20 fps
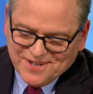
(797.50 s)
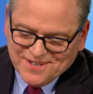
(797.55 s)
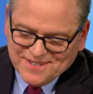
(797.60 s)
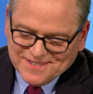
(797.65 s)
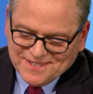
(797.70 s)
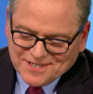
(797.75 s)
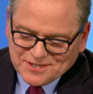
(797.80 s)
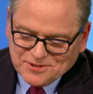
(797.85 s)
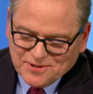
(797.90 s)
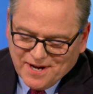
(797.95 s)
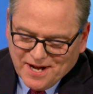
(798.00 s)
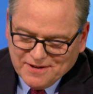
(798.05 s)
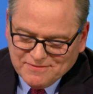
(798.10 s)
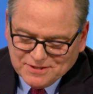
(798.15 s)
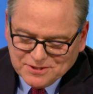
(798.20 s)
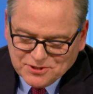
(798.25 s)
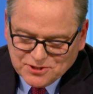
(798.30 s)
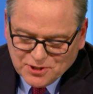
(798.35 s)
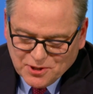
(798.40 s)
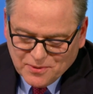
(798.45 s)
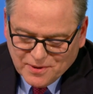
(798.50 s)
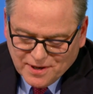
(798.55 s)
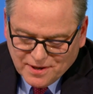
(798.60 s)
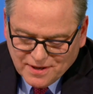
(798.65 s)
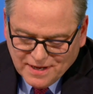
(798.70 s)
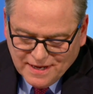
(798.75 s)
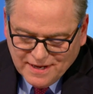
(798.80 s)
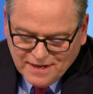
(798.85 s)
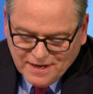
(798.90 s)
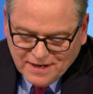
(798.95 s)
Very good. Dr. Ivane
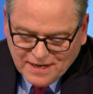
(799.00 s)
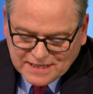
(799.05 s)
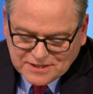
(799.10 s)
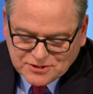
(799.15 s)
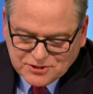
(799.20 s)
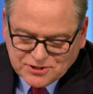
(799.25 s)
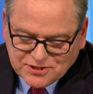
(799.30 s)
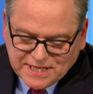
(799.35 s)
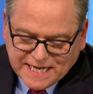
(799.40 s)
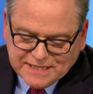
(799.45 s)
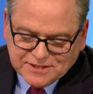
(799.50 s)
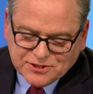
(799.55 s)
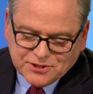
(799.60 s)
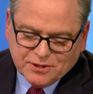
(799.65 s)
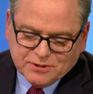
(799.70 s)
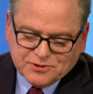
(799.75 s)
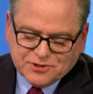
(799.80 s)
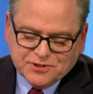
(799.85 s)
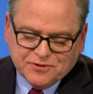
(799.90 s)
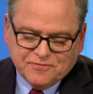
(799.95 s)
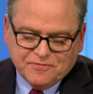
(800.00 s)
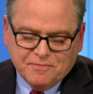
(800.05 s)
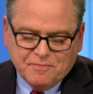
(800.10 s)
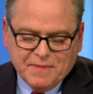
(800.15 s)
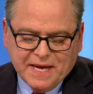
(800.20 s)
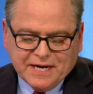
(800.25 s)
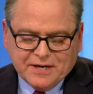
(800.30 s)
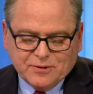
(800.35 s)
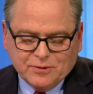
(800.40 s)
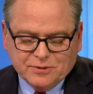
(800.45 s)
Chua at St. Joseph
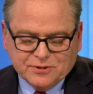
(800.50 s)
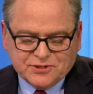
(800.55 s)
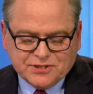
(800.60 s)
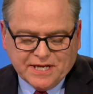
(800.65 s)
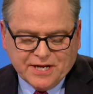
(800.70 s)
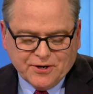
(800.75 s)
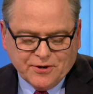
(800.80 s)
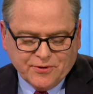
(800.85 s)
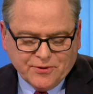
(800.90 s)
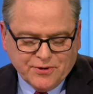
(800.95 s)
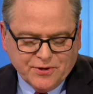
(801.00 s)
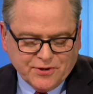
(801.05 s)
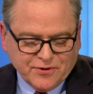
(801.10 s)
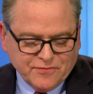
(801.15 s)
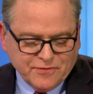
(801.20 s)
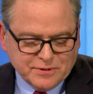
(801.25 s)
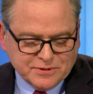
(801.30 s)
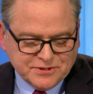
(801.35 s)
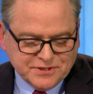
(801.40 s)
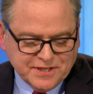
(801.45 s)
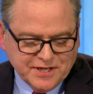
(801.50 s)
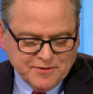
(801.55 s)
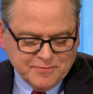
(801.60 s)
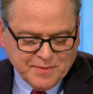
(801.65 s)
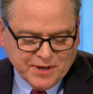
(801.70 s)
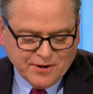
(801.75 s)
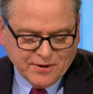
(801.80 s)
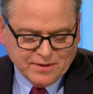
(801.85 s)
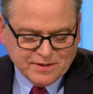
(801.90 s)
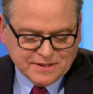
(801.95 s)
Medical Center, University of
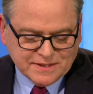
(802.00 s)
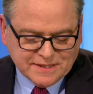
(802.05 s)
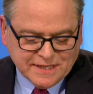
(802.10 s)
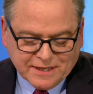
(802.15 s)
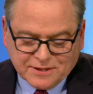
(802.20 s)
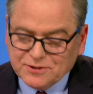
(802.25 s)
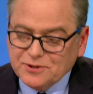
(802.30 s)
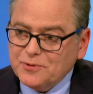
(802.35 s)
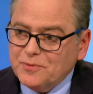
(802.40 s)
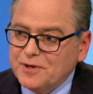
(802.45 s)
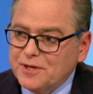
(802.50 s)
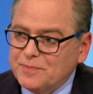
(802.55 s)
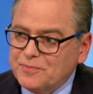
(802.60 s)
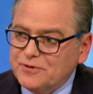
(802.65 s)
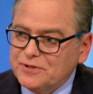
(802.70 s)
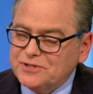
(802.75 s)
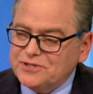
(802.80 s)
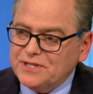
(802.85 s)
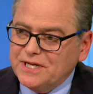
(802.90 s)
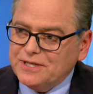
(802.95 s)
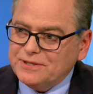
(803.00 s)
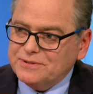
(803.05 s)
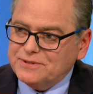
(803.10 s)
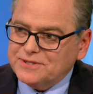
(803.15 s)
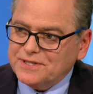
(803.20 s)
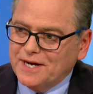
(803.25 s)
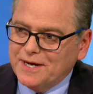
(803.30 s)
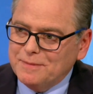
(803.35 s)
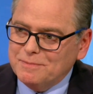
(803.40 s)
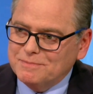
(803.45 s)
Maryland. Doctor, we appreciate your
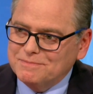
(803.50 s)
time.